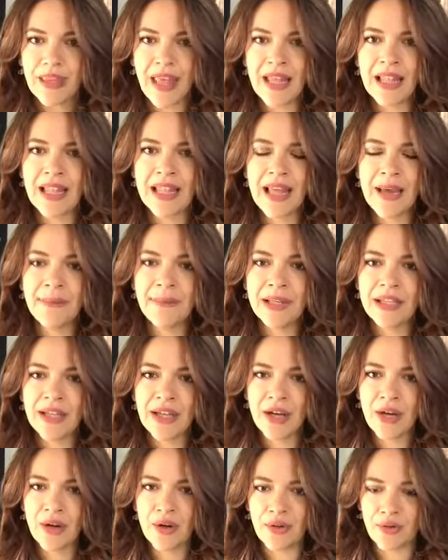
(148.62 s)
let me
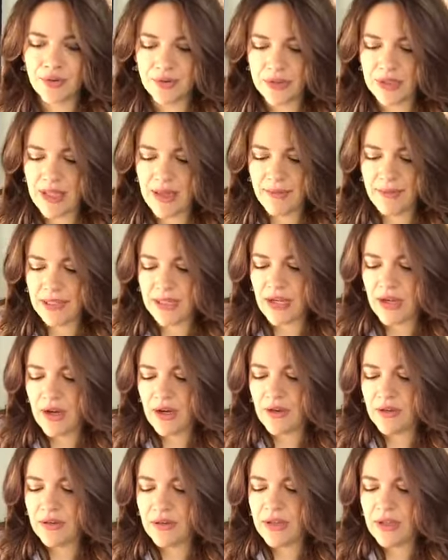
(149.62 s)
know. Let me
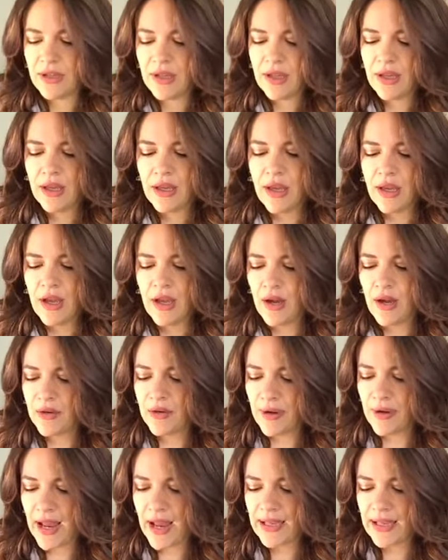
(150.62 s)
know.
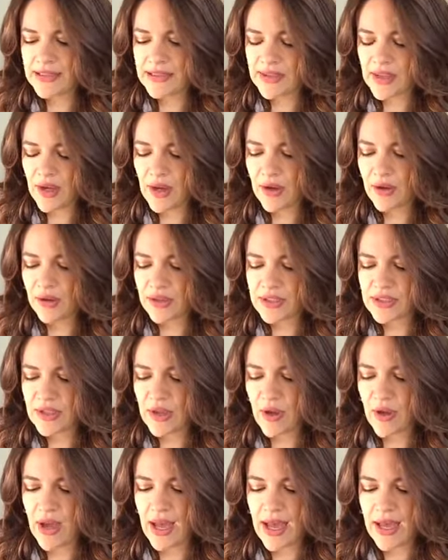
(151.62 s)
All right, so let's
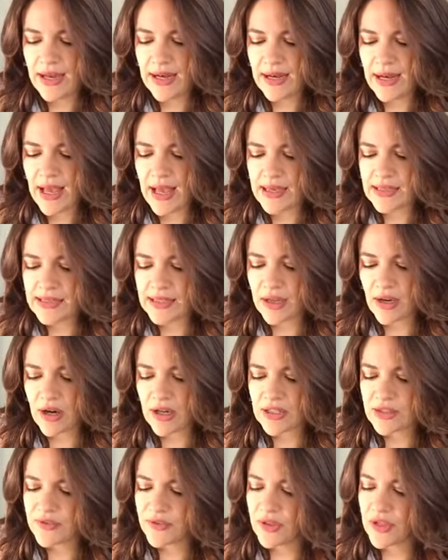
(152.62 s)
go ahead and ask the
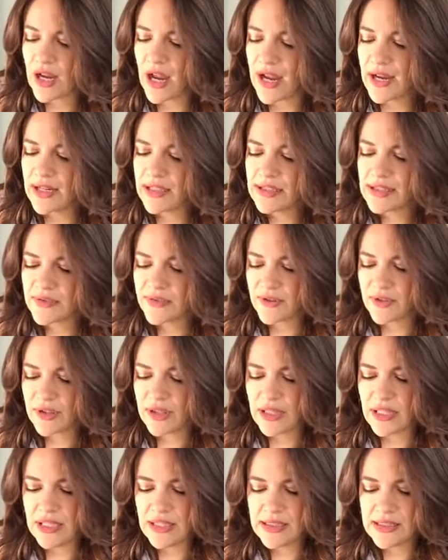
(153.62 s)
cards for guidance for
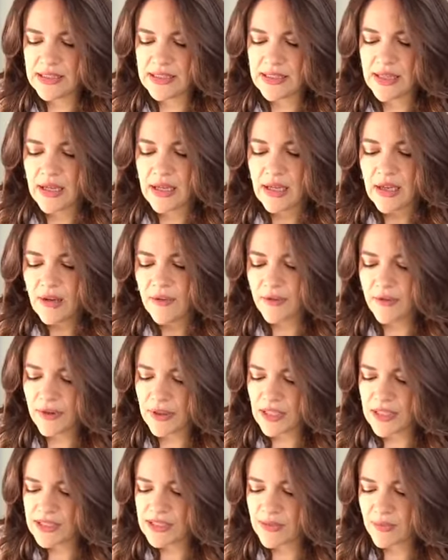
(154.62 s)
these for
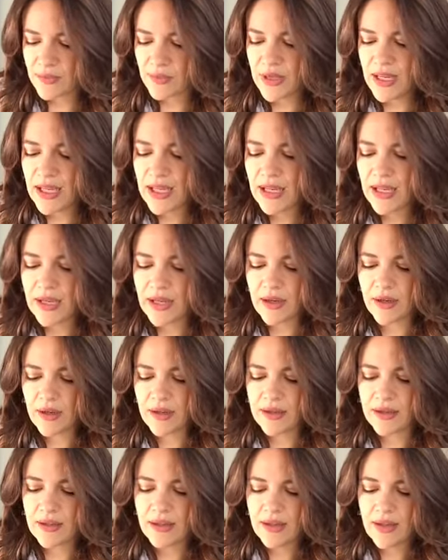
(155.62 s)
this week.
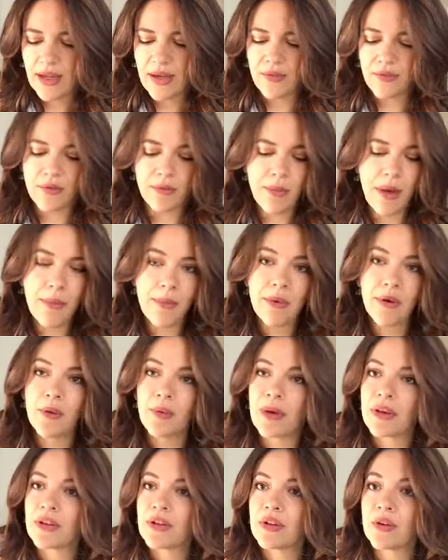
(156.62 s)
And remember,
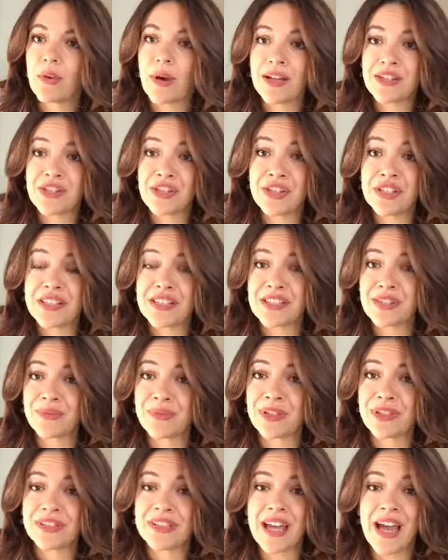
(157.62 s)
whether you're watching this in
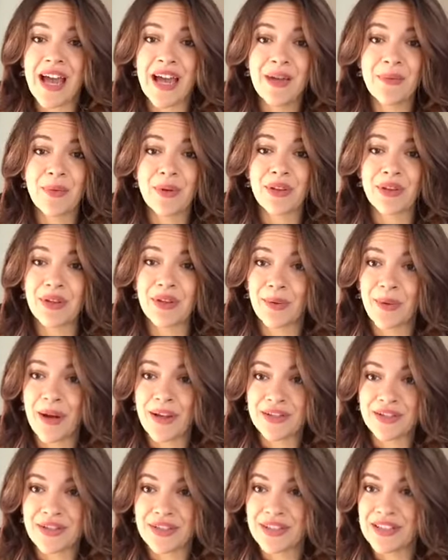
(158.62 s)
real time, whether you're
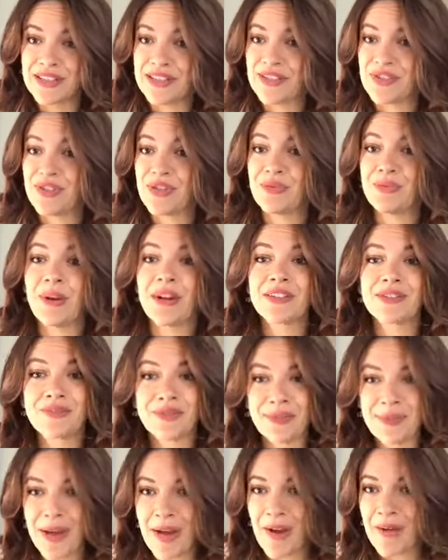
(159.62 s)
watching this two months
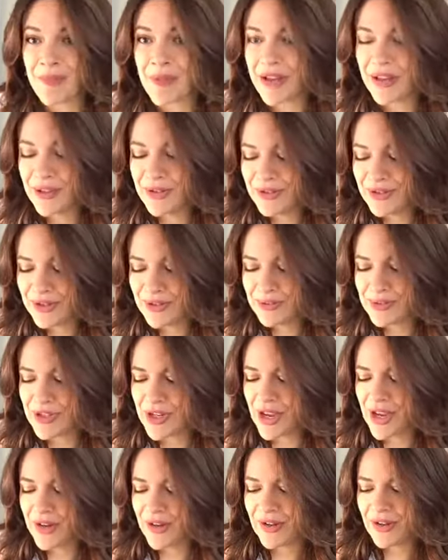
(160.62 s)
from now on my YouTube
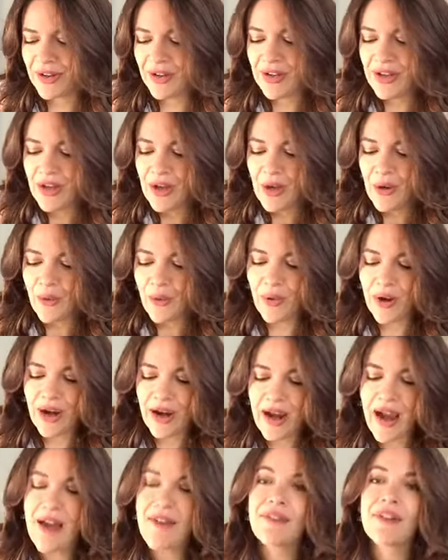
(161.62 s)
channel,
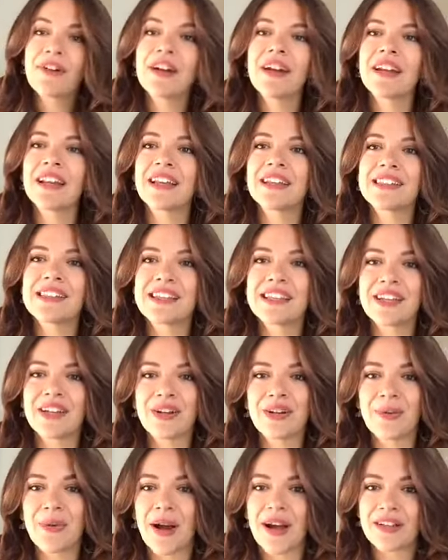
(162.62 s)
wherever it is that
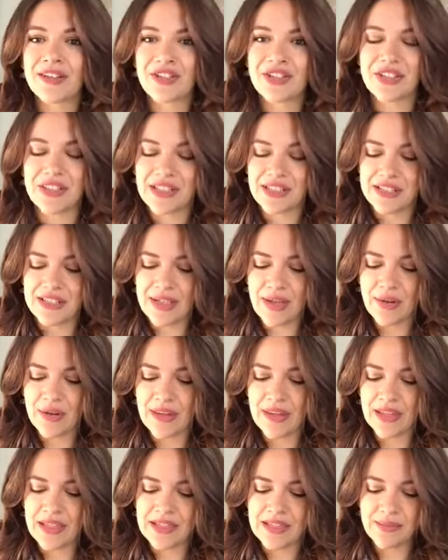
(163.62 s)
you're watching this, know
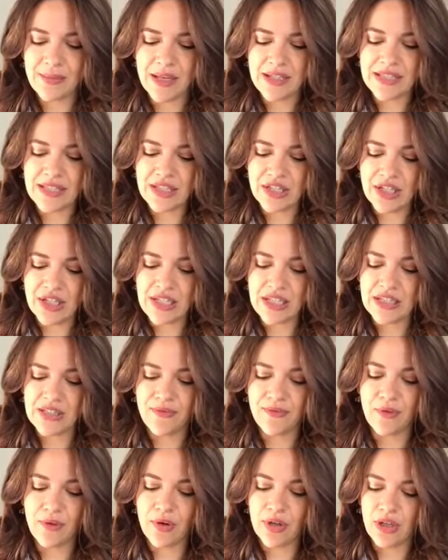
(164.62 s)
that this message is
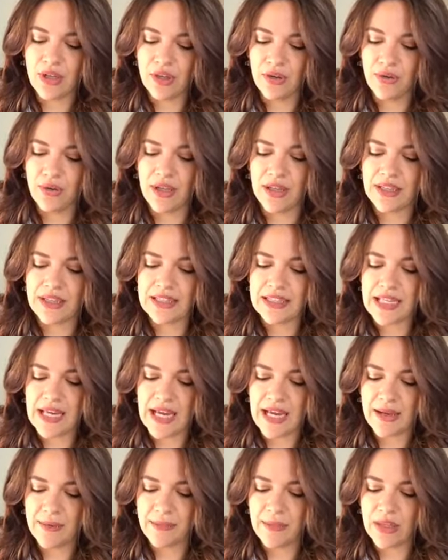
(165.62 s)
for you in the
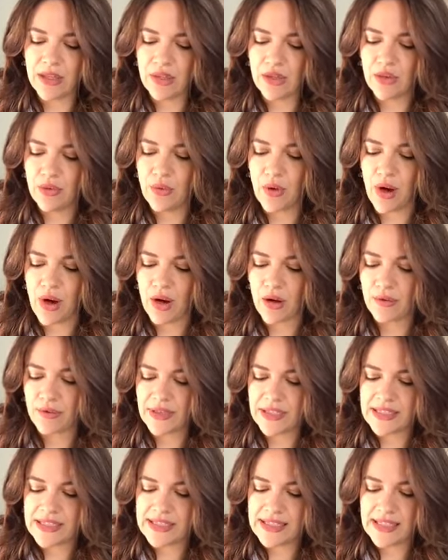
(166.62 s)
time that you are
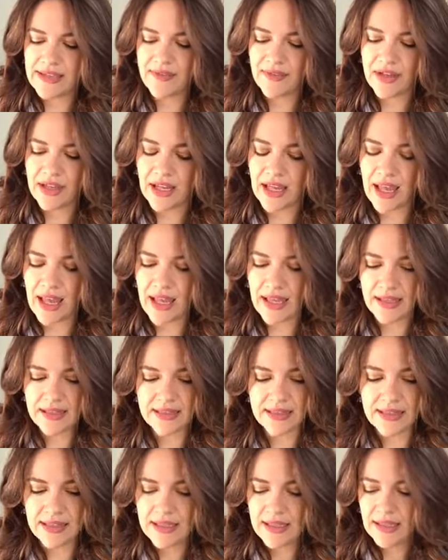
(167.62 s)
receiving
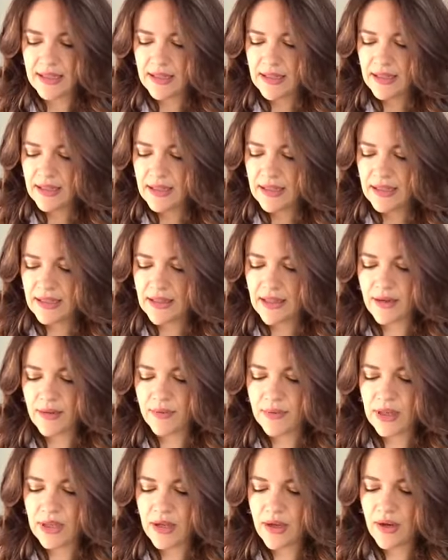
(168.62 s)
it. There
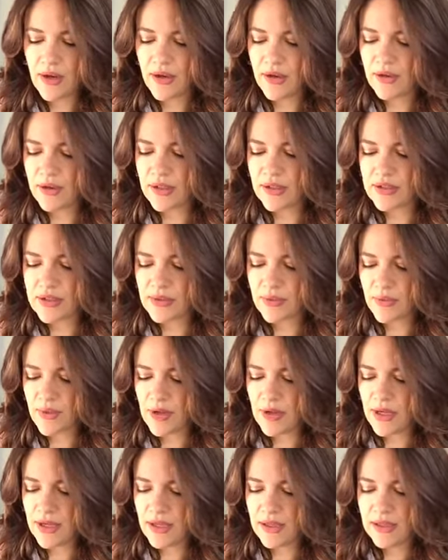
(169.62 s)
we go. There's
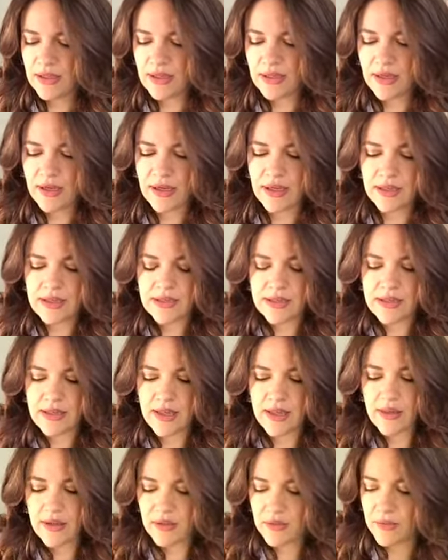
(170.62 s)
one. There is
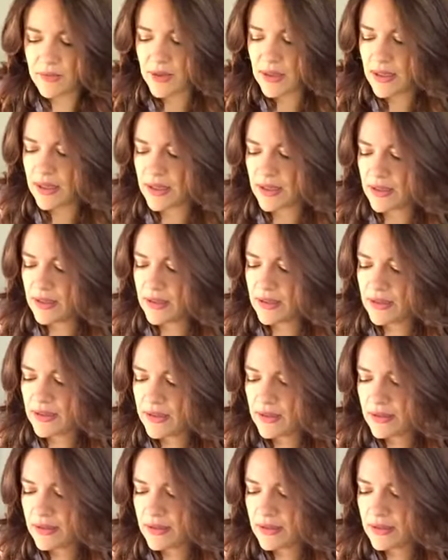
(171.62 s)
another one.